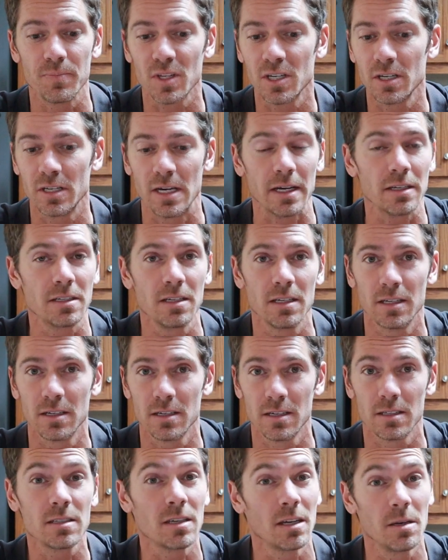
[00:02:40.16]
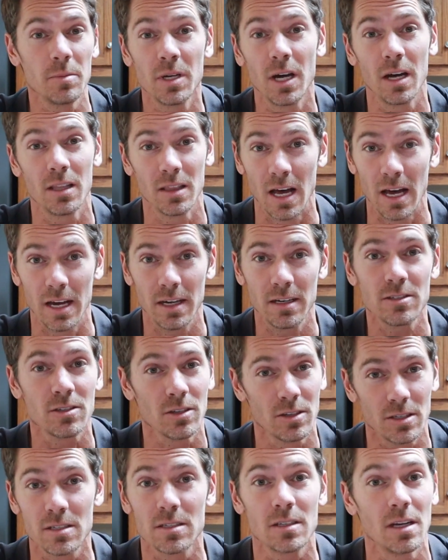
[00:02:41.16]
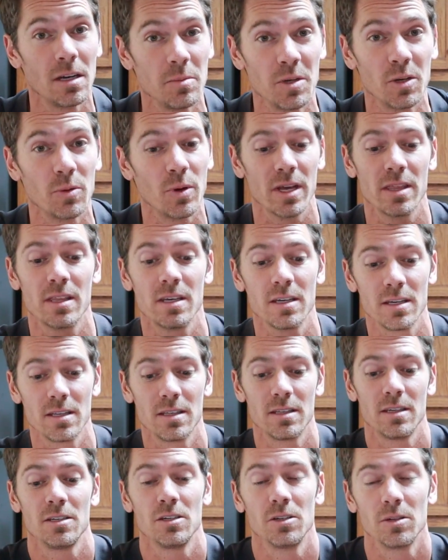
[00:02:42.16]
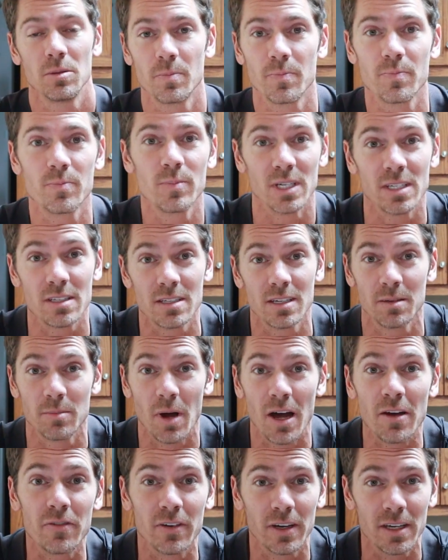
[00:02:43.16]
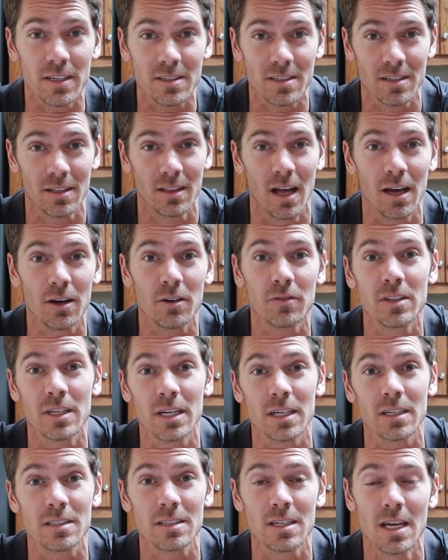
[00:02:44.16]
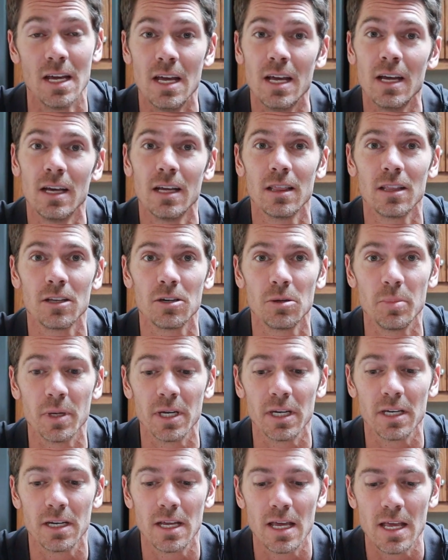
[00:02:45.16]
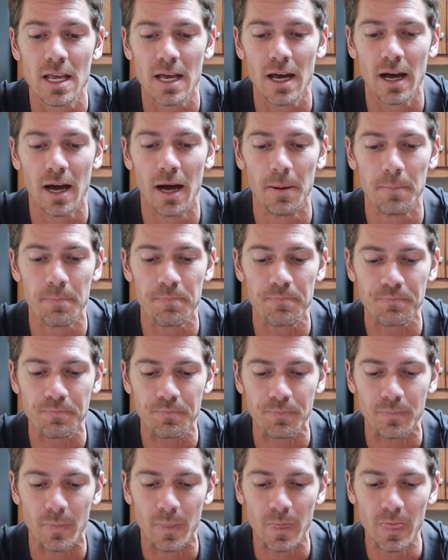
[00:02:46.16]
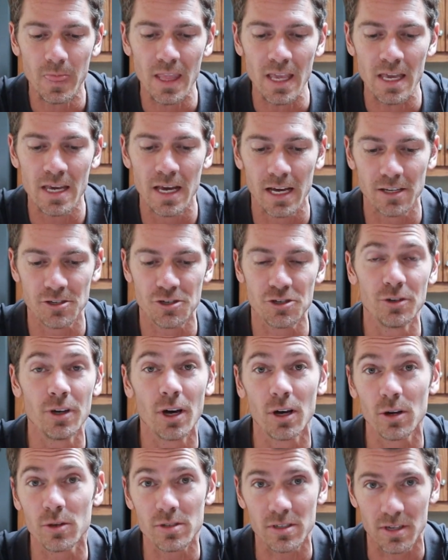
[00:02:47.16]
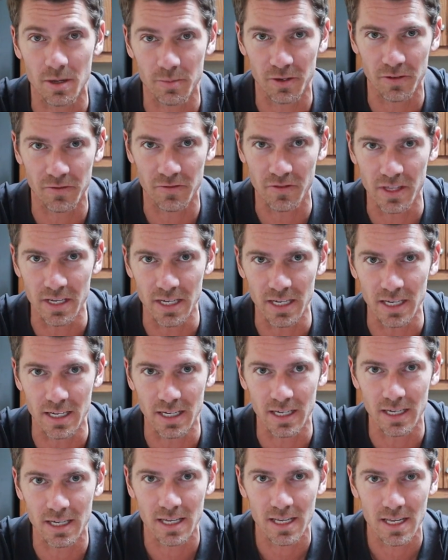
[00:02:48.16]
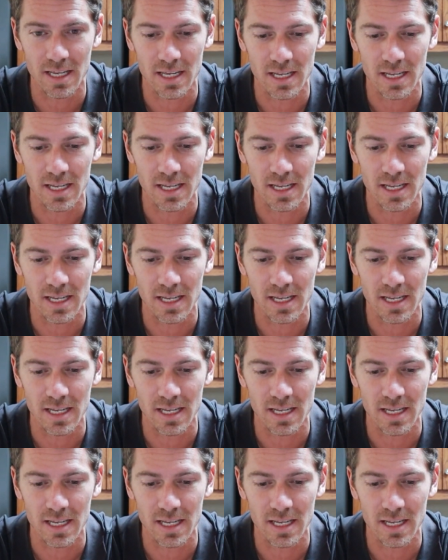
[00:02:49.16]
connecting. It's going to be online, so this is going to be a way that you'll be seeing my face a lot over the next little bit. As you know, some of the